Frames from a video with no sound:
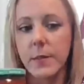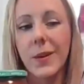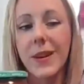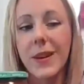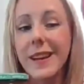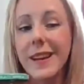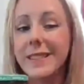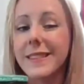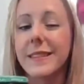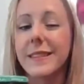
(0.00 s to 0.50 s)

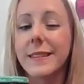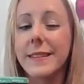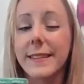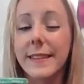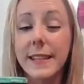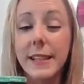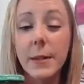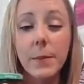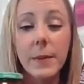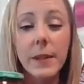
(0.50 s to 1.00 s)
We got the
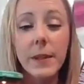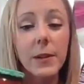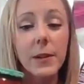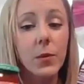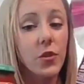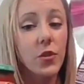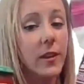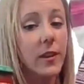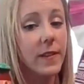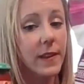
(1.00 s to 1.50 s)

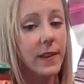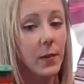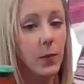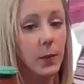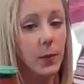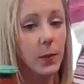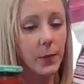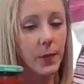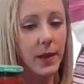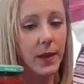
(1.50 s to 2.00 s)
cinnamon, which I think
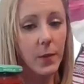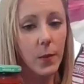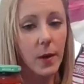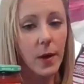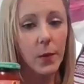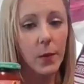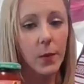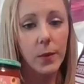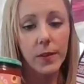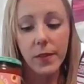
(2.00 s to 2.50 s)
would play
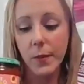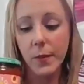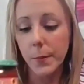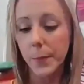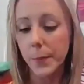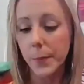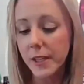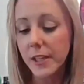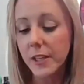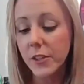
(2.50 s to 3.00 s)
well with the
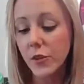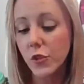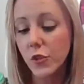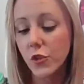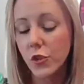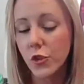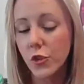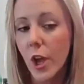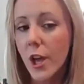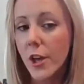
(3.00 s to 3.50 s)

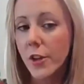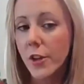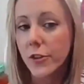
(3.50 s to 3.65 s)
peach.